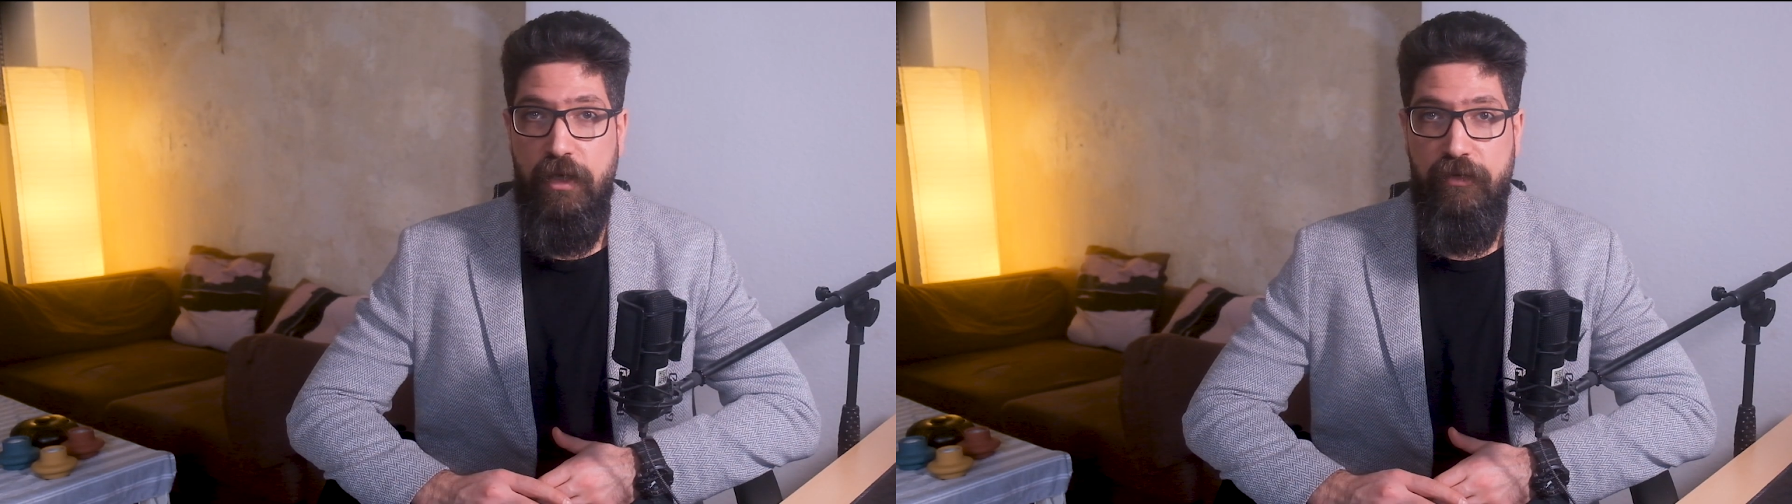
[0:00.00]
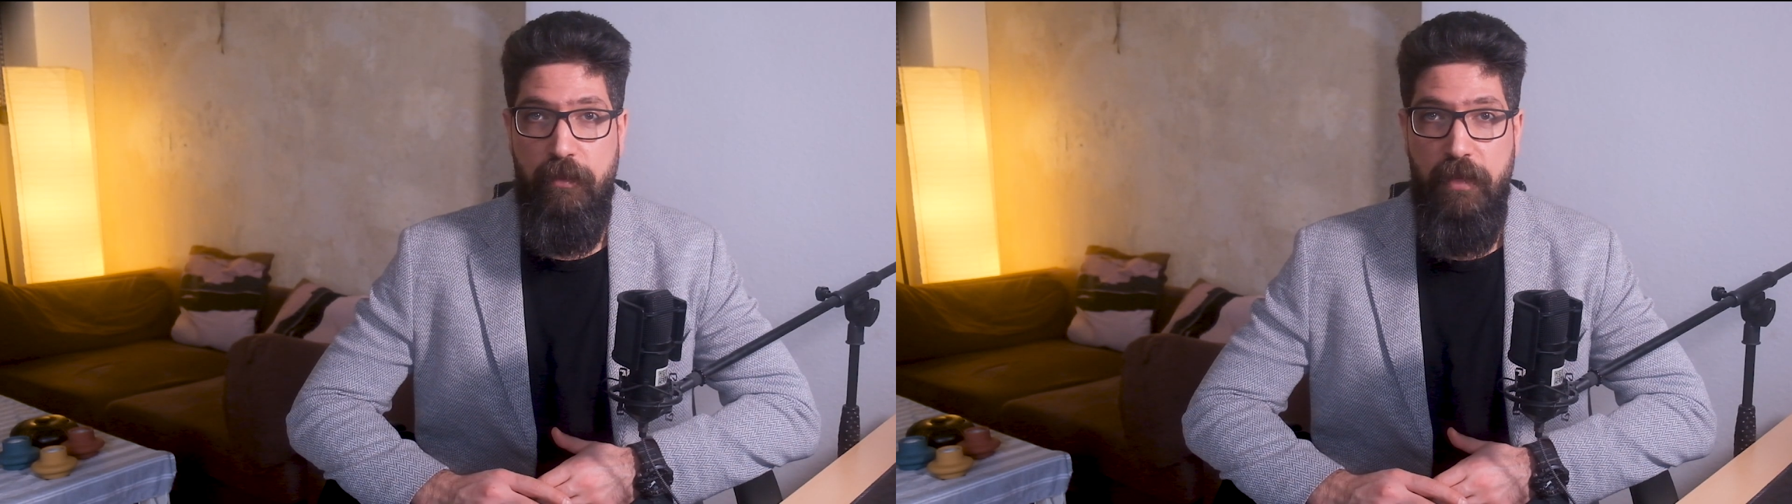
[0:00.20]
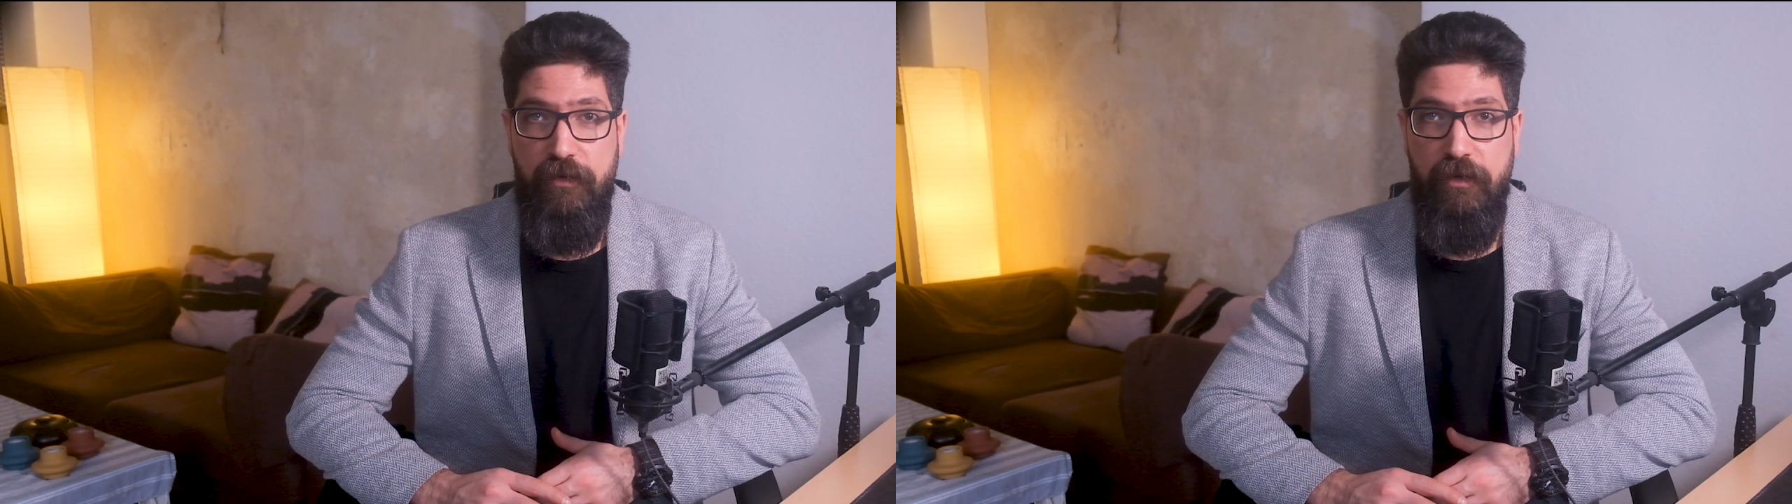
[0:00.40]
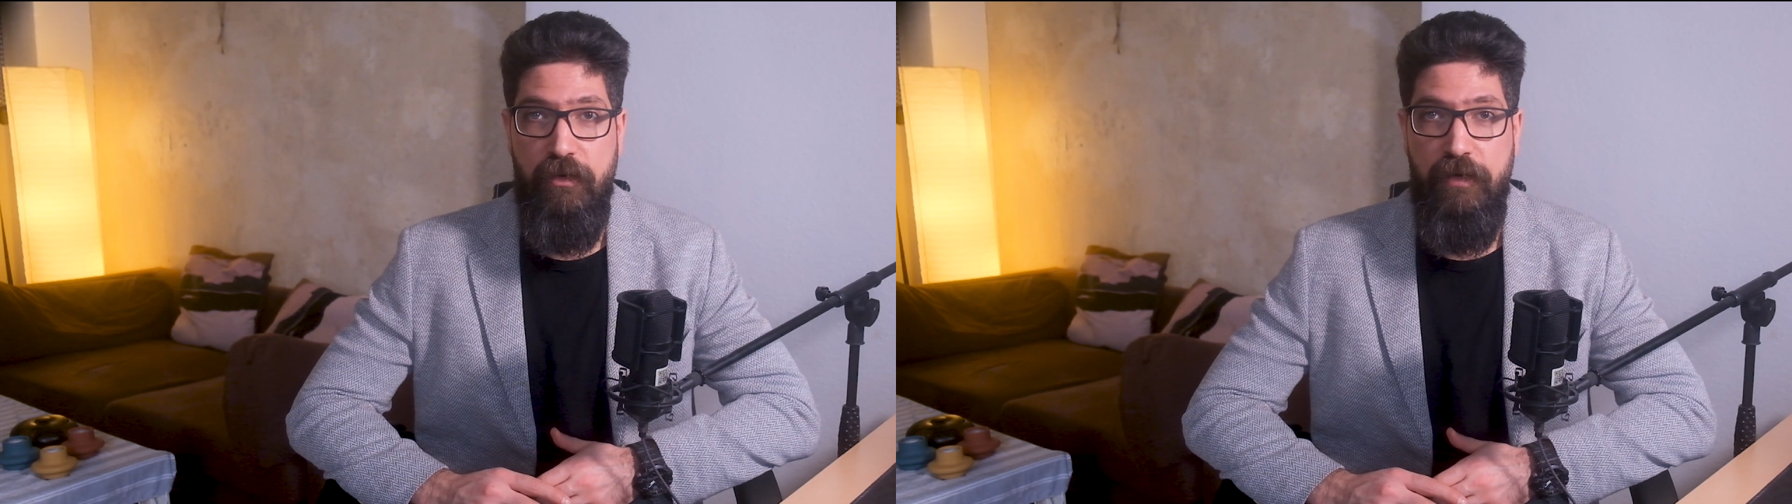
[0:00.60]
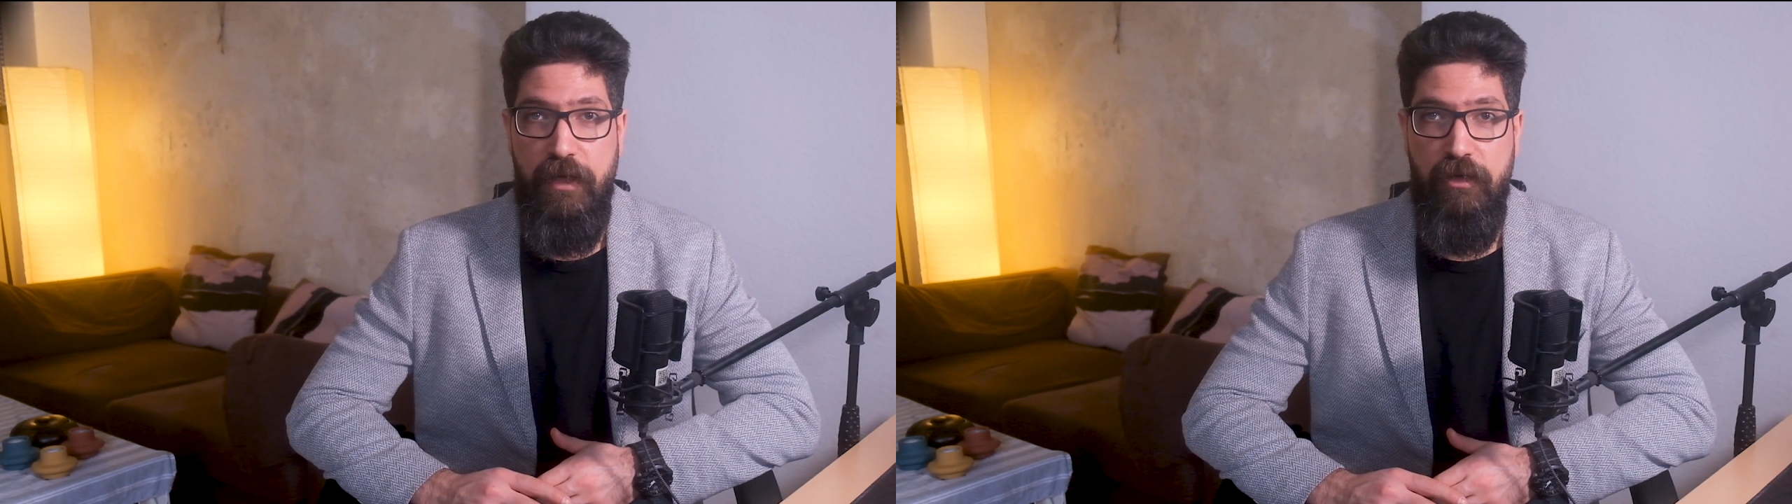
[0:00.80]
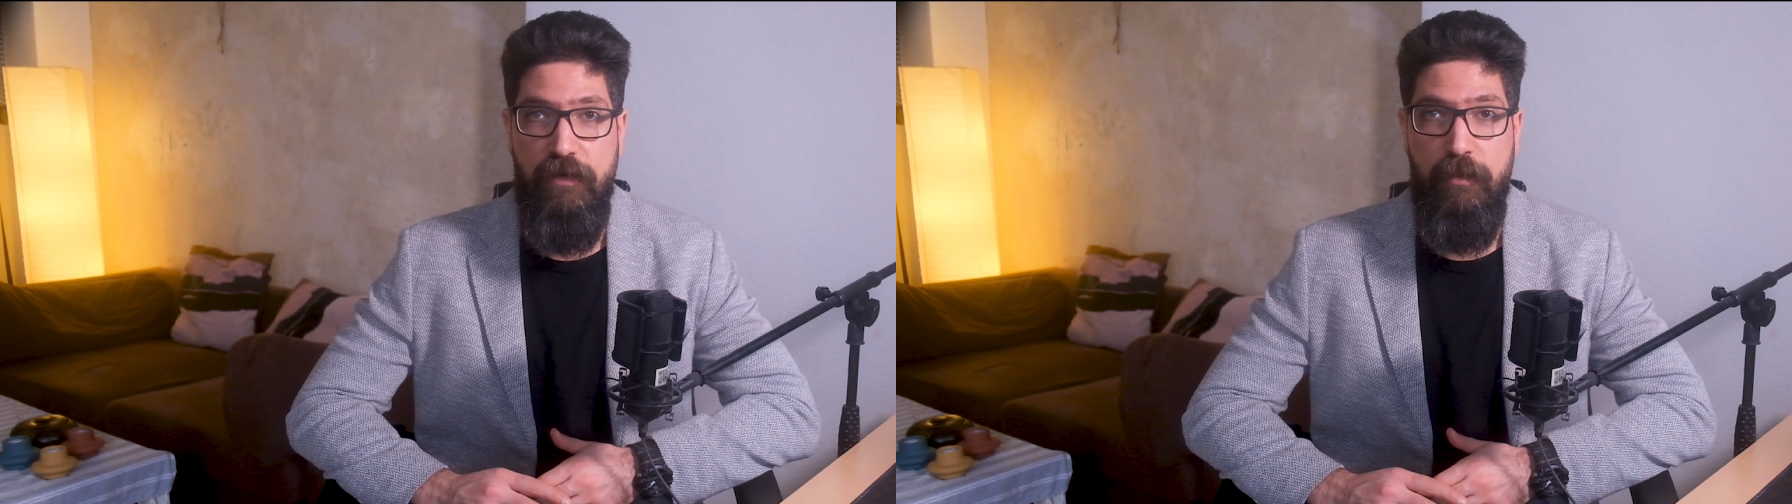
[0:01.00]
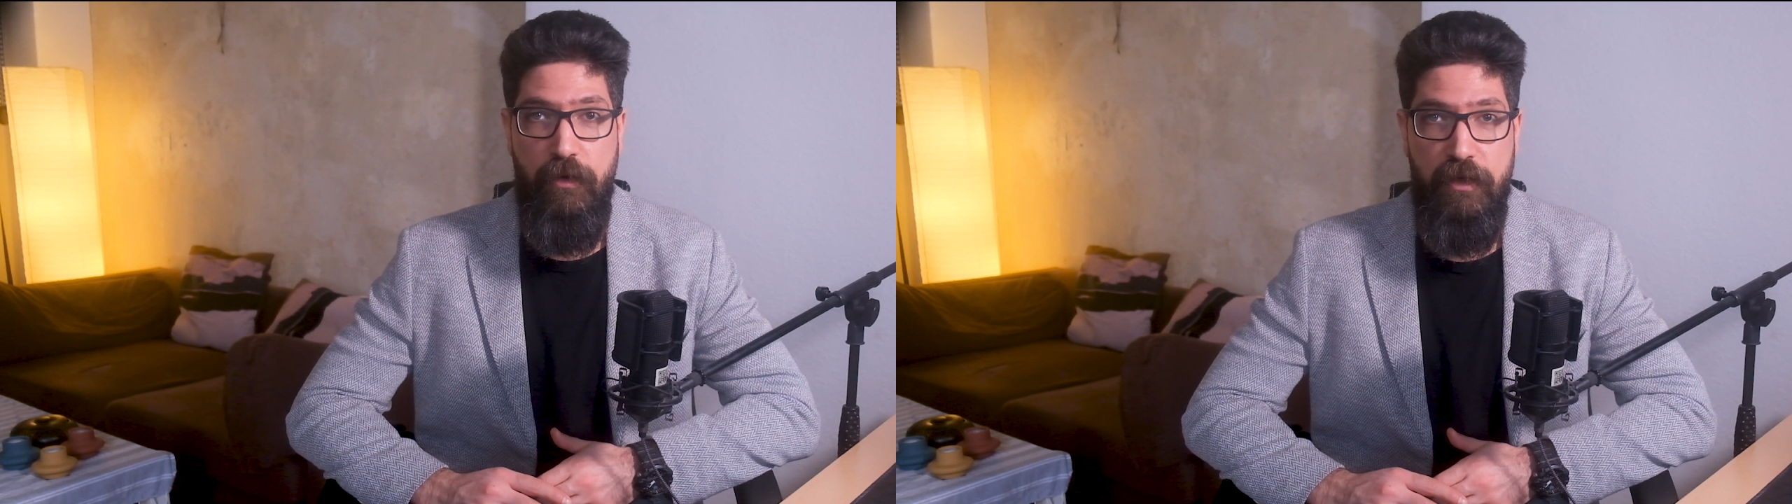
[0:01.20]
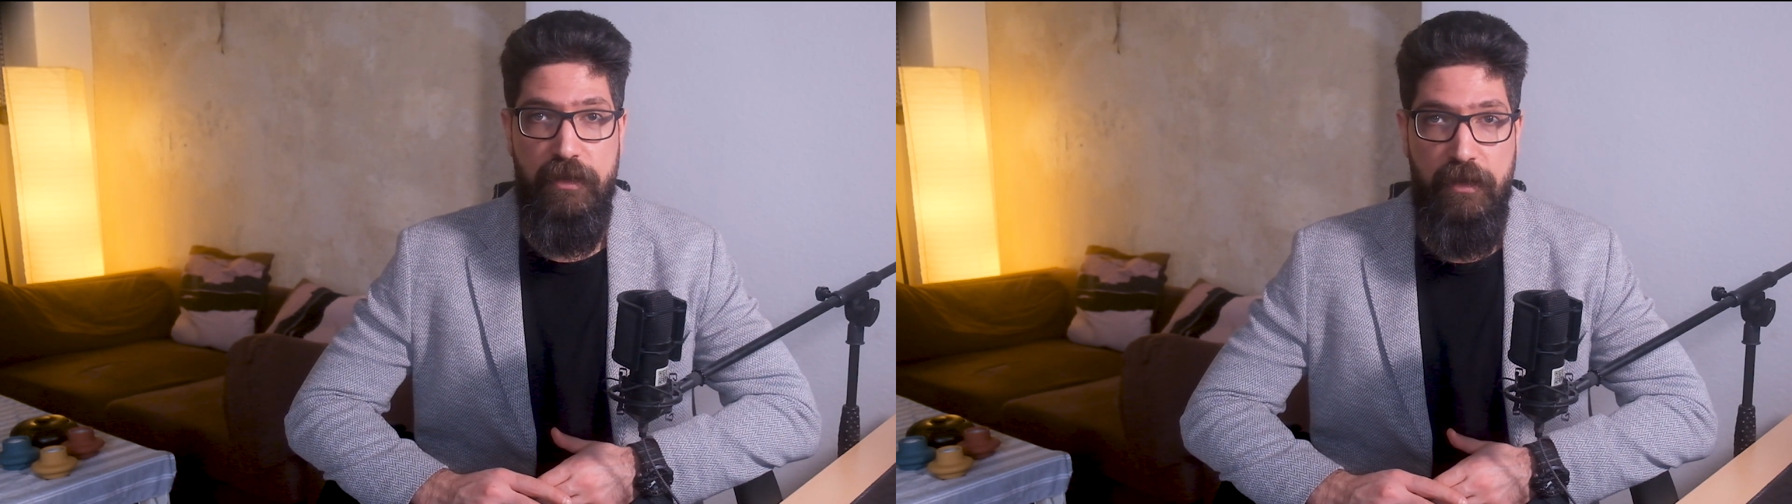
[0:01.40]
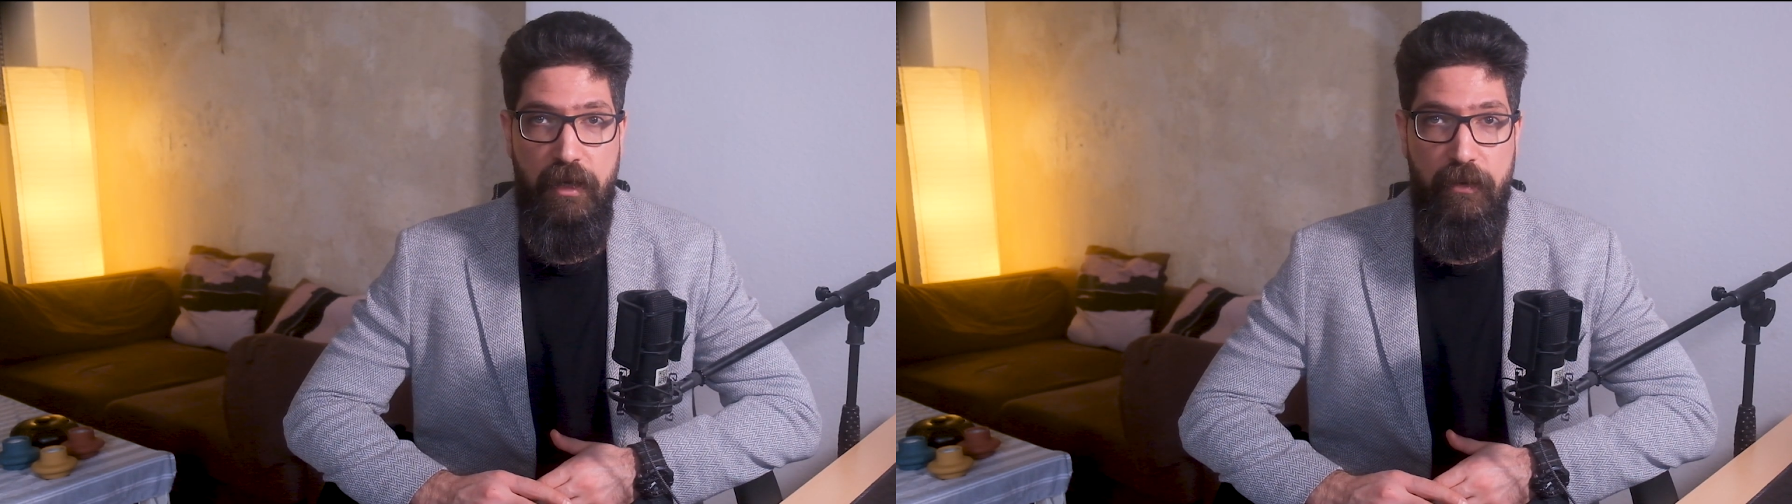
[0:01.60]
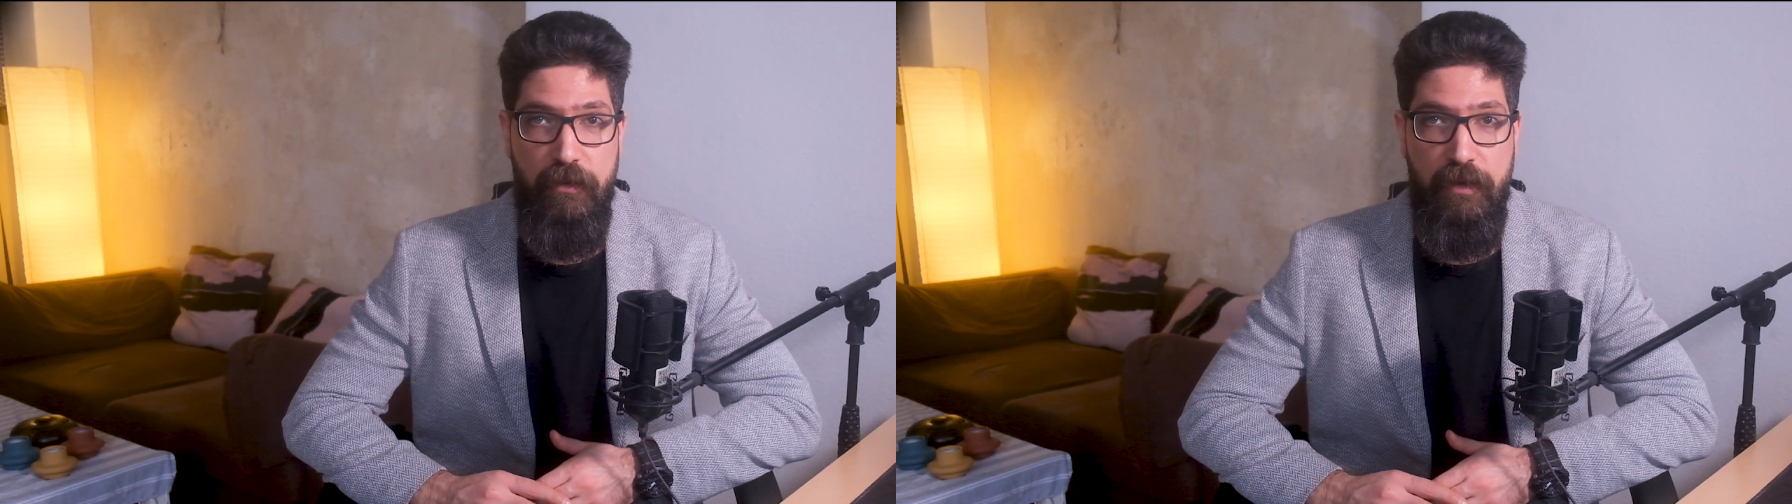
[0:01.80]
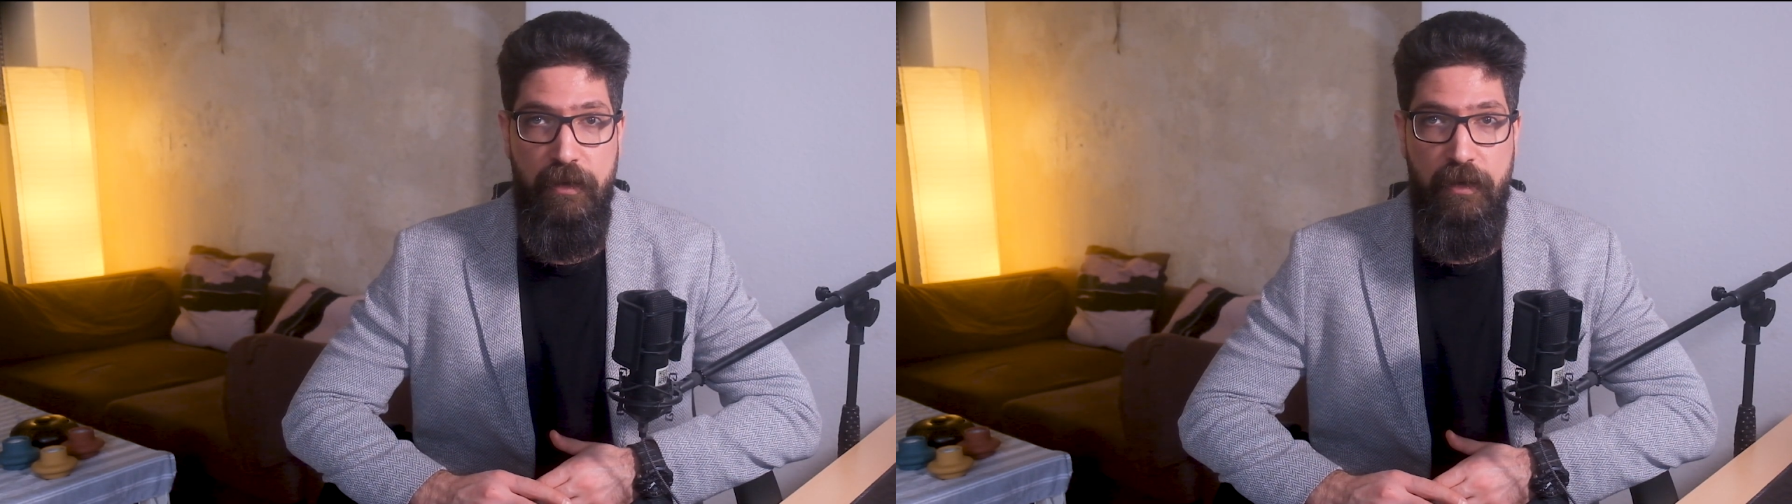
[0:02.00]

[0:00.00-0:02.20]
US Ambassador Henry Morgenthau,